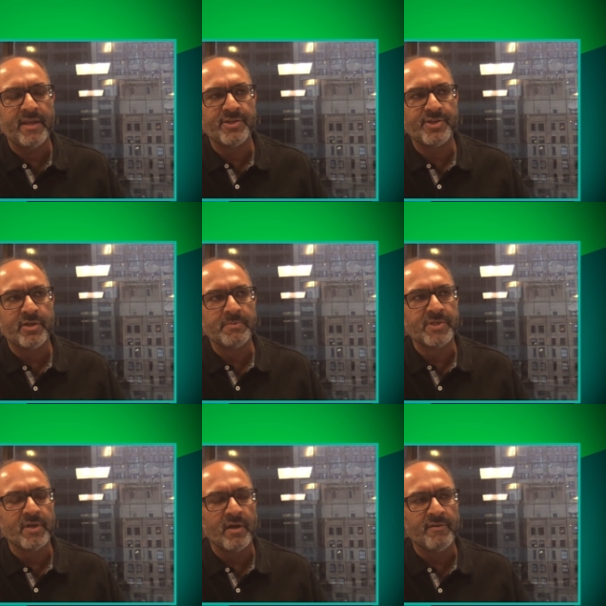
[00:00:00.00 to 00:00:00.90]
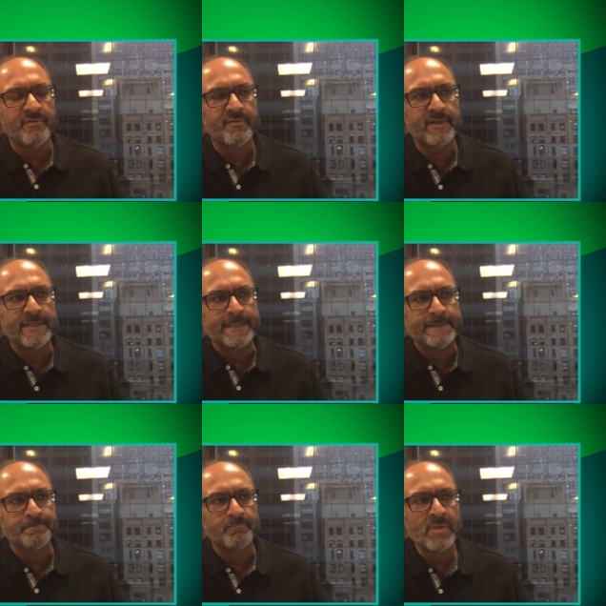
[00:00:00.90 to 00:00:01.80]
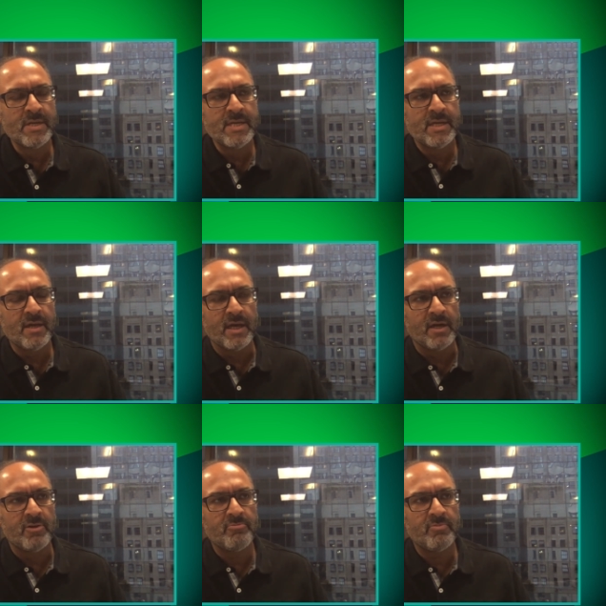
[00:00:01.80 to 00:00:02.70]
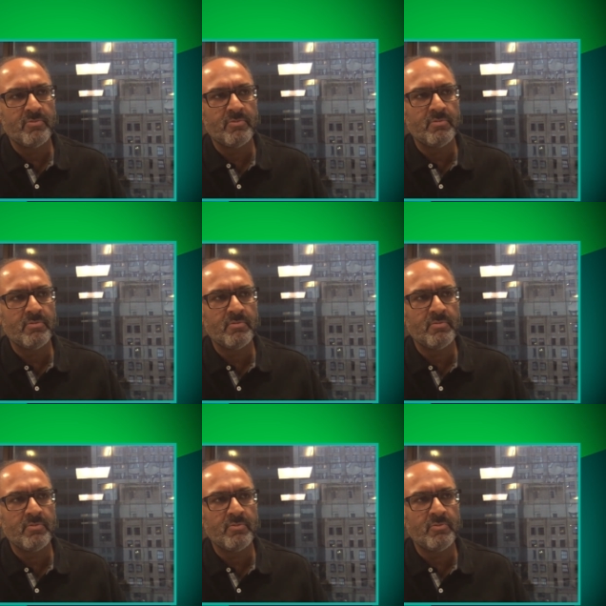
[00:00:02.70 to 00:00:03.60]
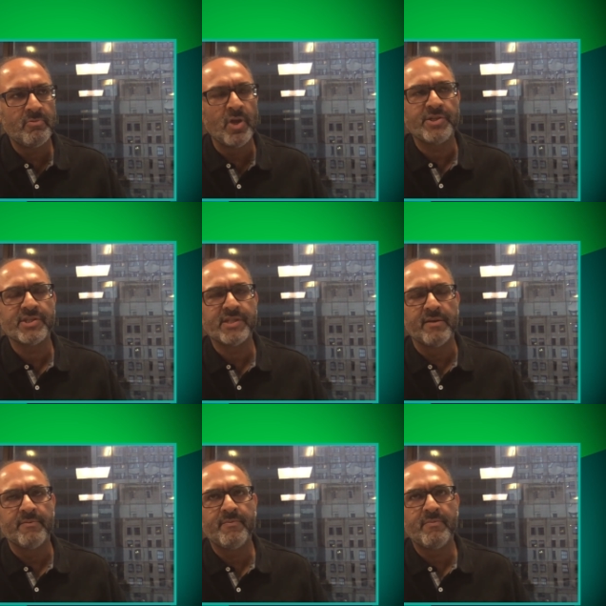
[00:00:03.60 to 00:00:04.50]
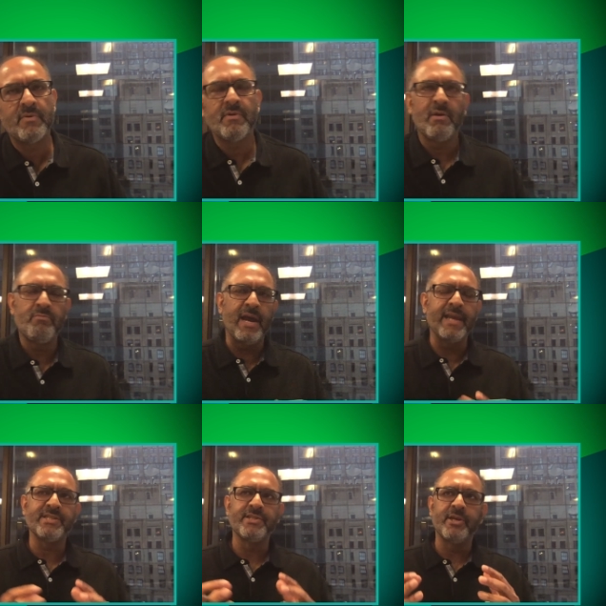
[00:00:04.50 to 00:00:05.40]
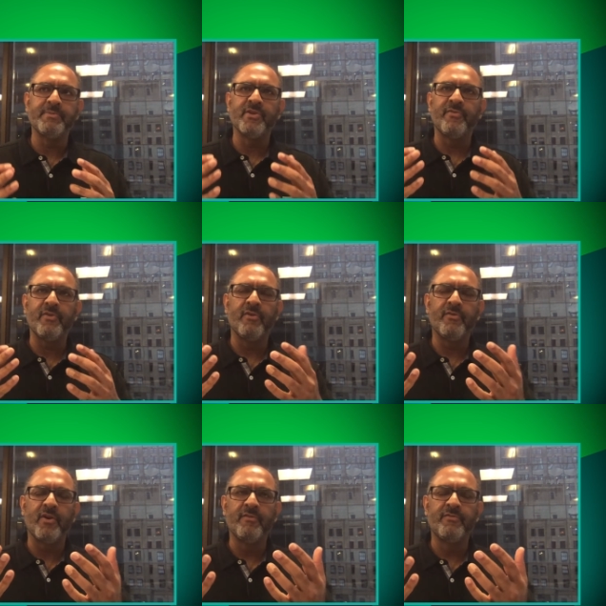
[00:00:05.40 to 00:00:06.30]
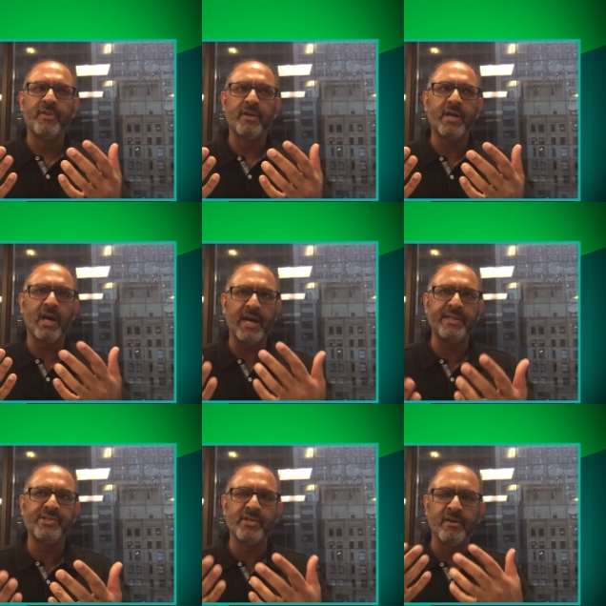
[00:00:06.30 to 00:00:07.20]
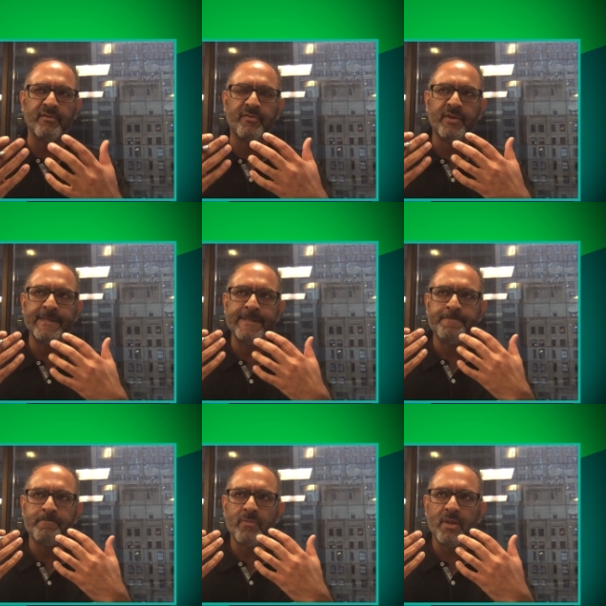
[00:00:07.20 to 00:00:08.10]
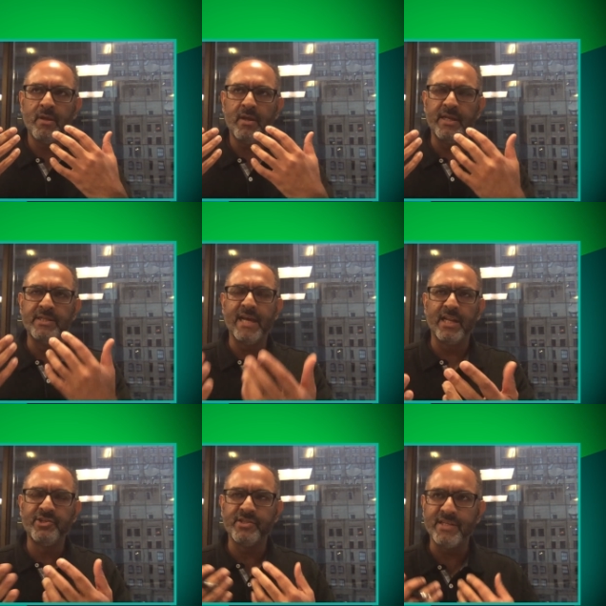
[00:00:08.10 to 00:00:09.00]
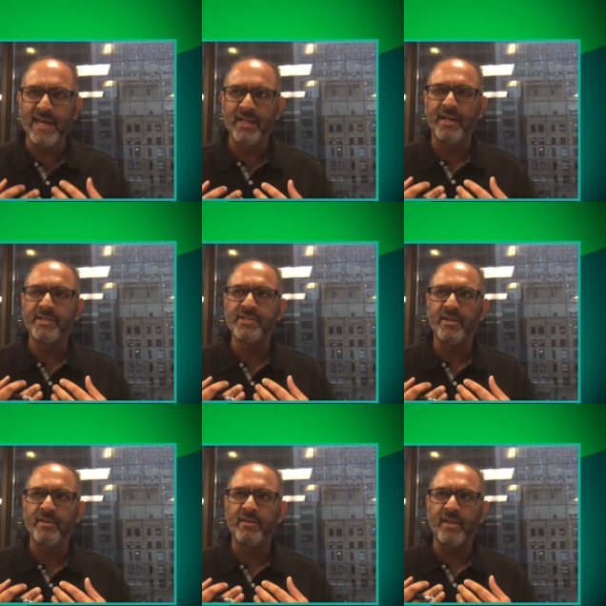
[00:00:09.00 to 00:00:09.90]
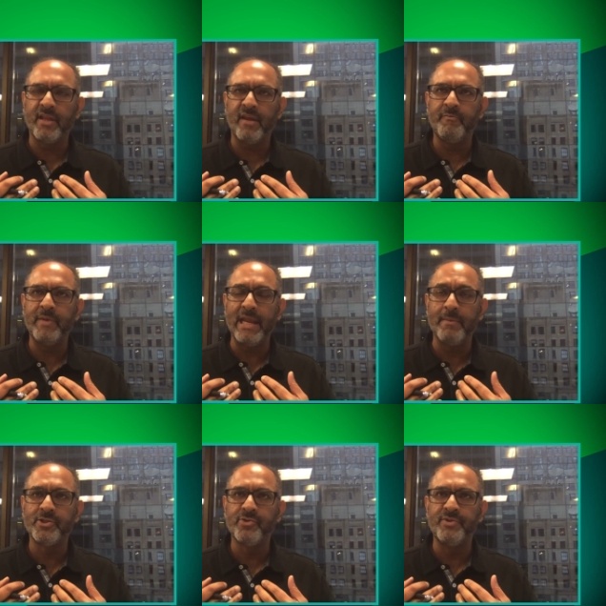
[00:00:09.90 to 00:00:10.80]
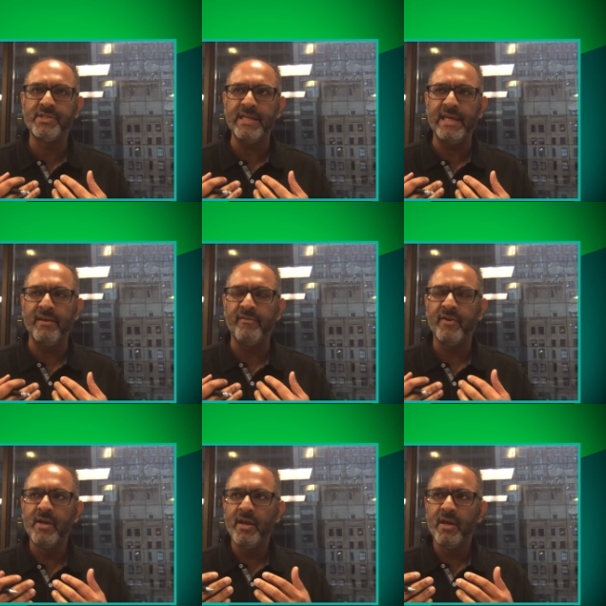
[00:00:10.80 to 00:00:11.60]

in terms of um, uh, not just the, I guess, in terms of, of, of the kinds of intelligence and analytics that, that they've been able to receive,